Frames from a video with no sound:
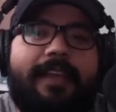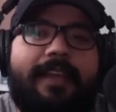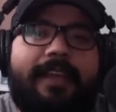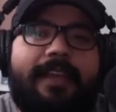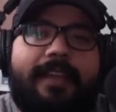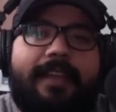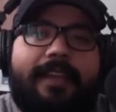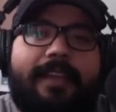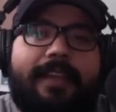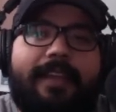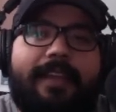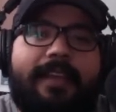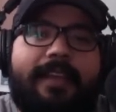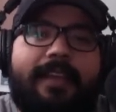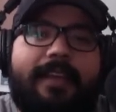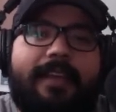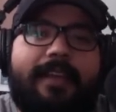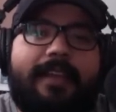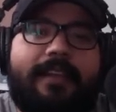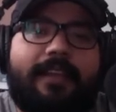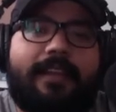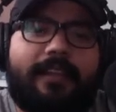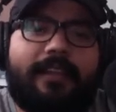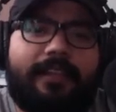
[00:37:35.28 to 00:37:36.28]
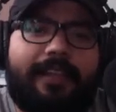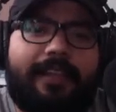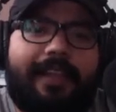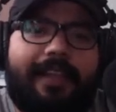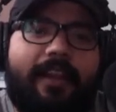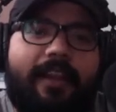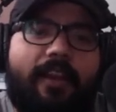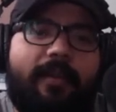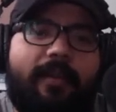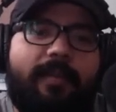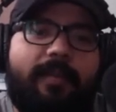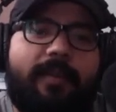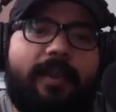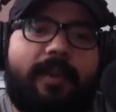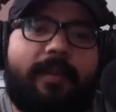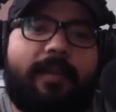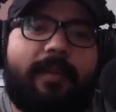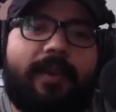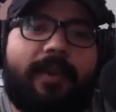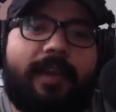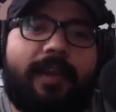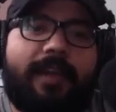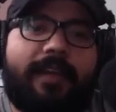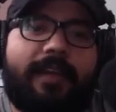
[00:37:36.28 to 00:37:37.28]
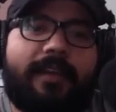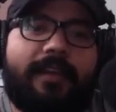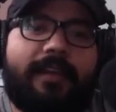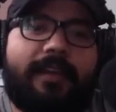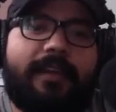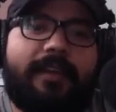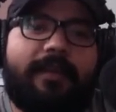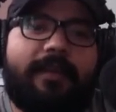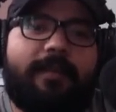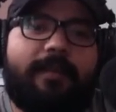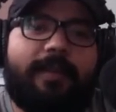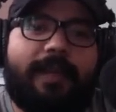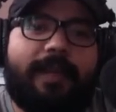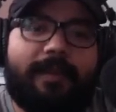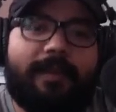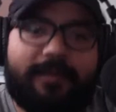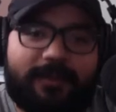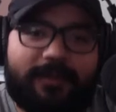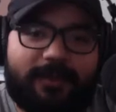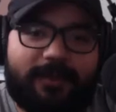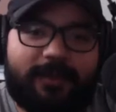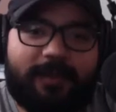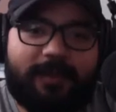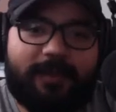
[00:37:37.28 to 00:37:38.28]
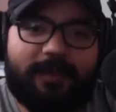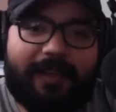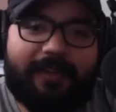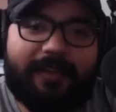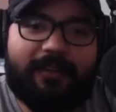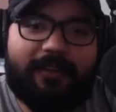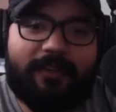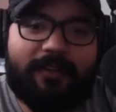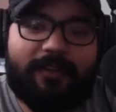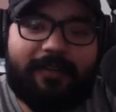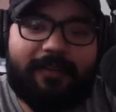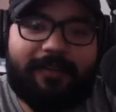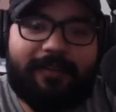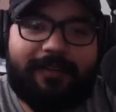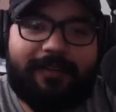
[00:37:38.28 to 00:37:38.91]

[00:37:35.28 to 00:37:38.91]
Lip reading: Like the other day, our plumber had a PM2 Spyderco.